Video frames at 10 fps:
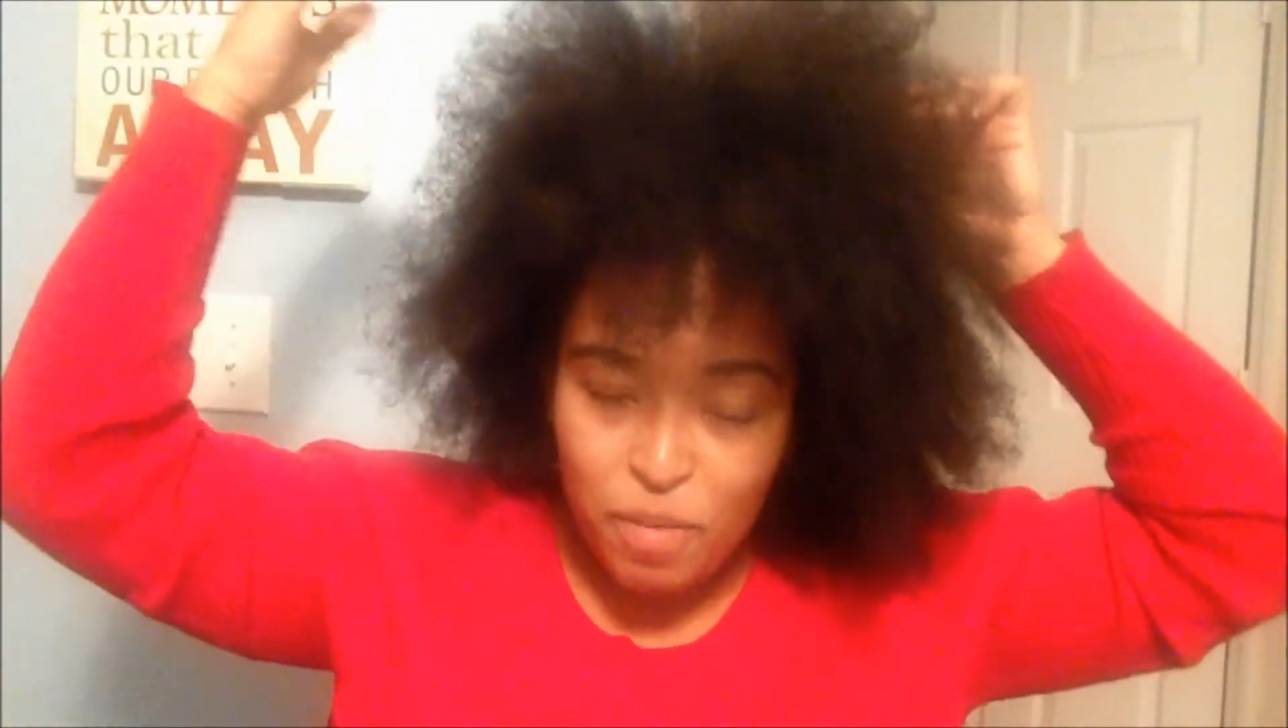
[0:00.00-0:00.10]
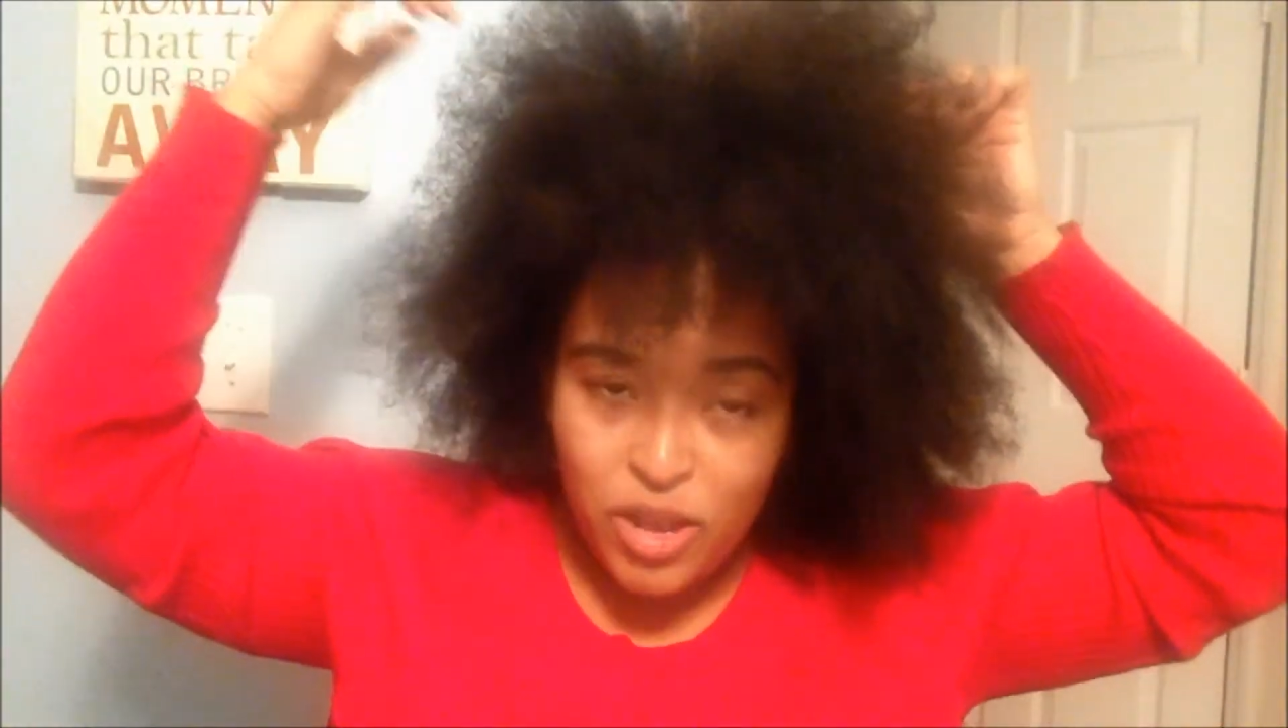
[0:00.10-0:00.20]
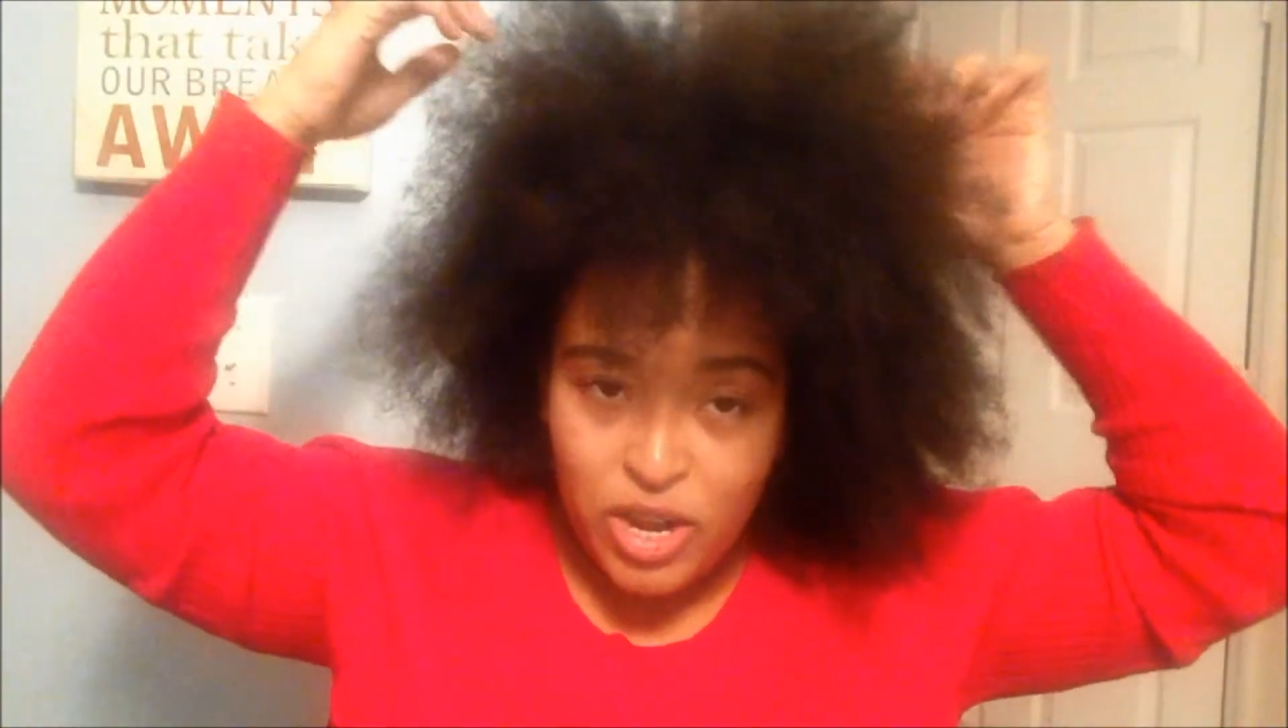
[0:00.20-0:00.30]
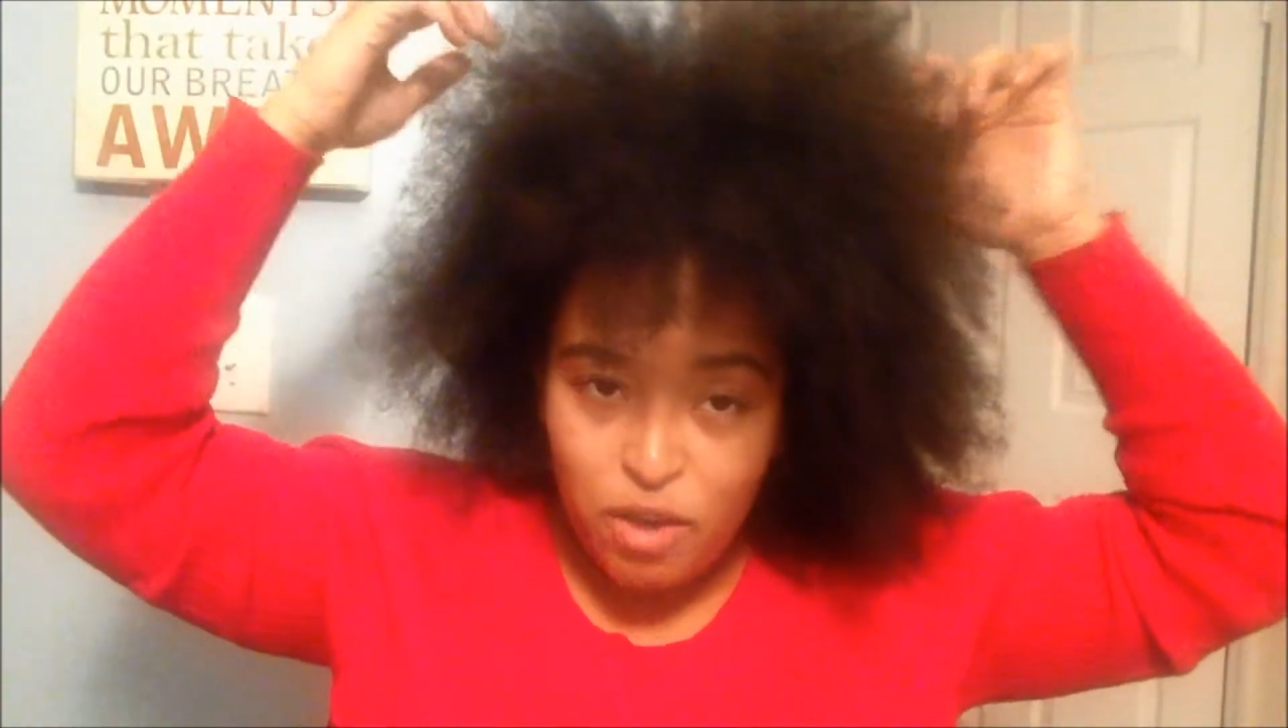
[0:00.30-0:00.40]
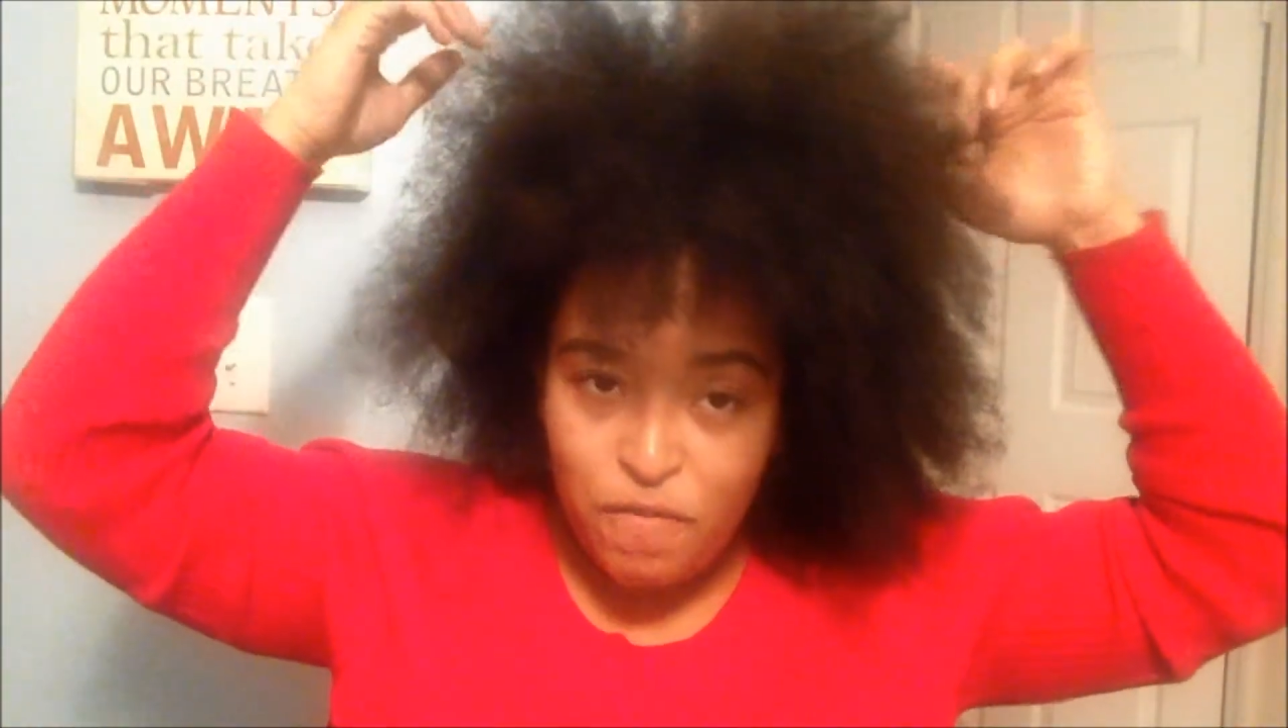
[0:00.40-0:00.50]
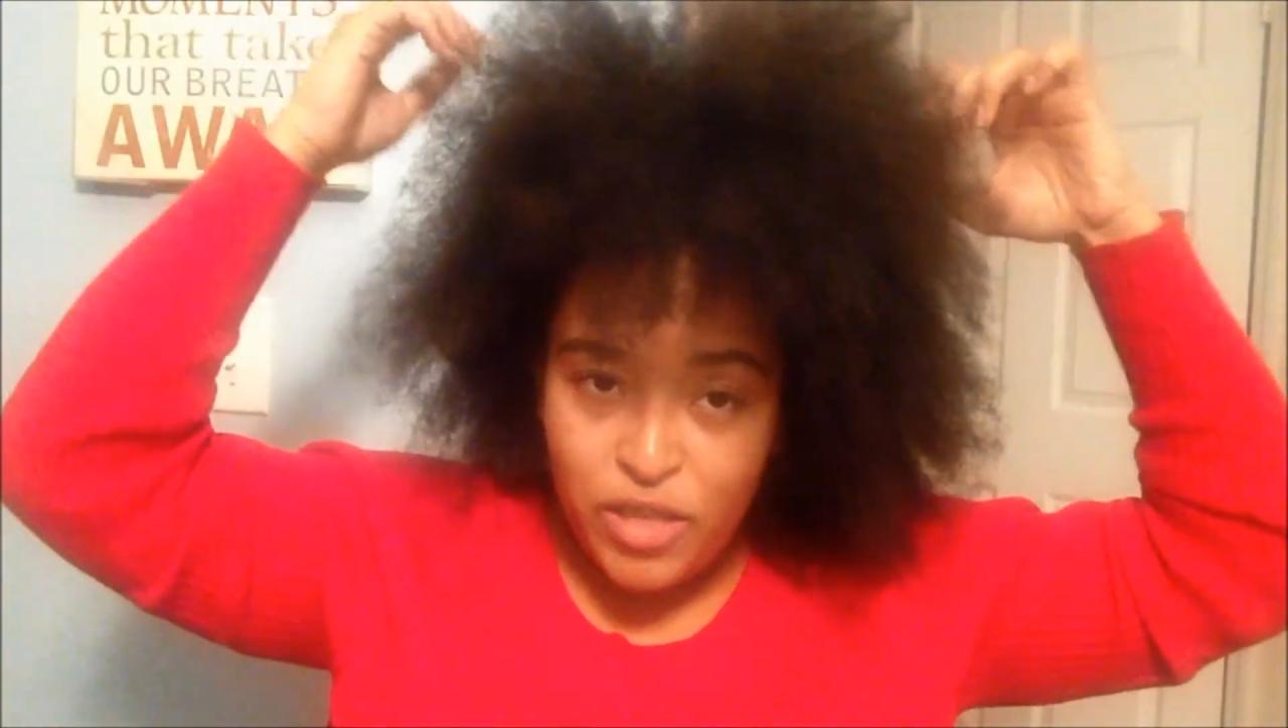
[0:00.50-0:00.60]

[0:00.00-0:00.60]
I'm gonna go